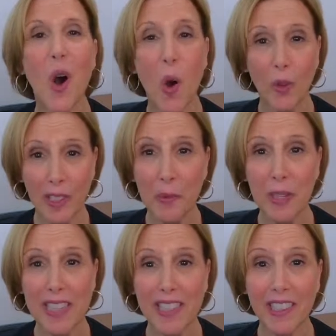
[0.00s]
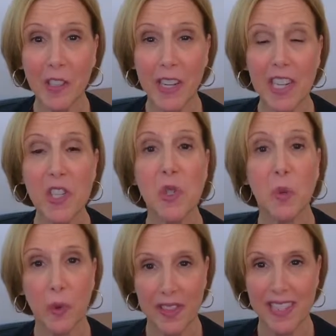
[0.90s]
Only read the lyrics
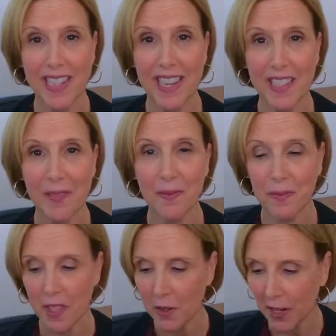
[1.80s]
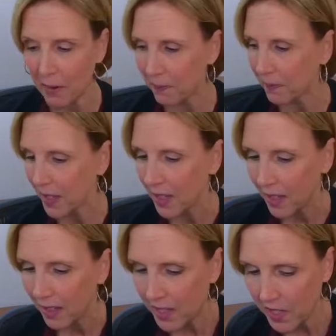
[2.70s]
with intent. Okay.
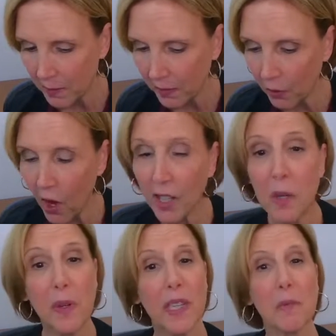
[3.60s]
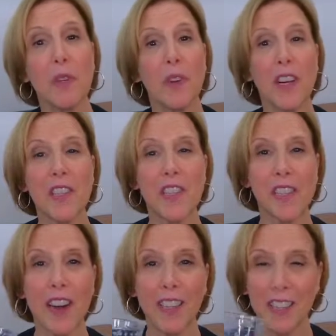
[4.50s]
Sip of water. We're going to move on to the
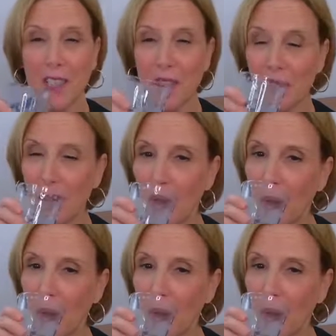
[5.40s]
cognitive.